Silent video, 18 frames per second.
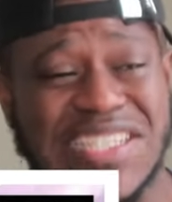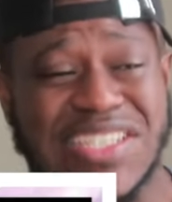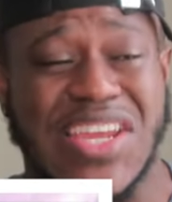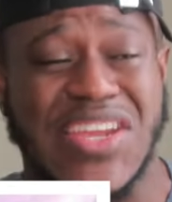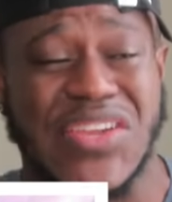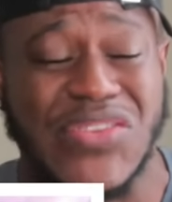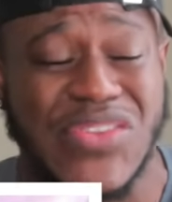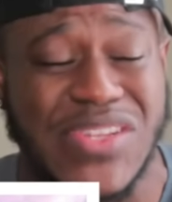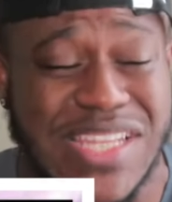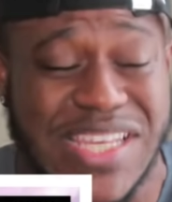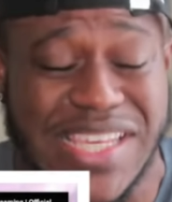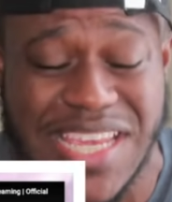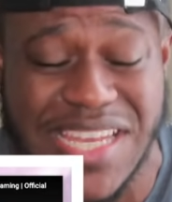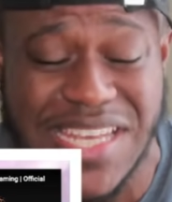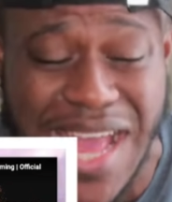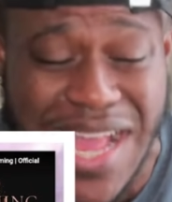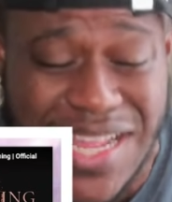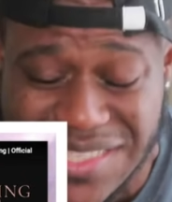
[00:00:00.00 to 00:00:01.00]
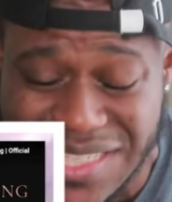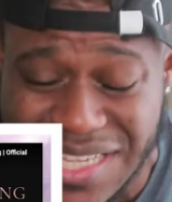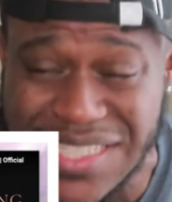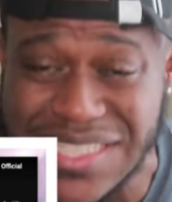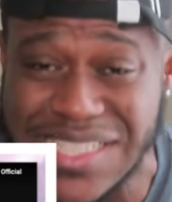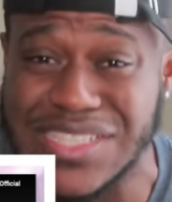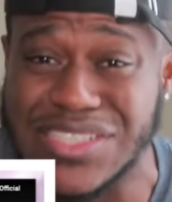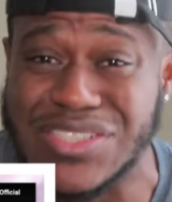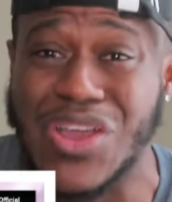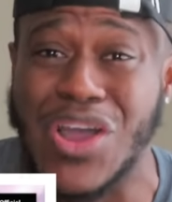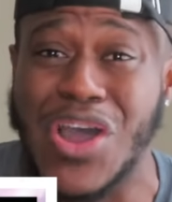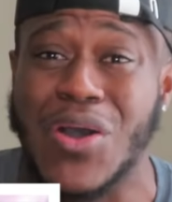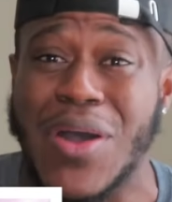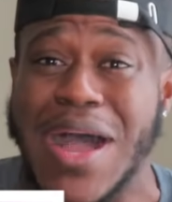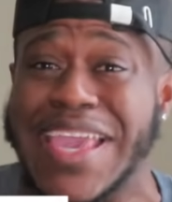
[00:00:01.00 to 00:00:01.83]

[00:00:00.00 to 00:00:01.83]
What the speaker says: genuinely cannot take this, y'all.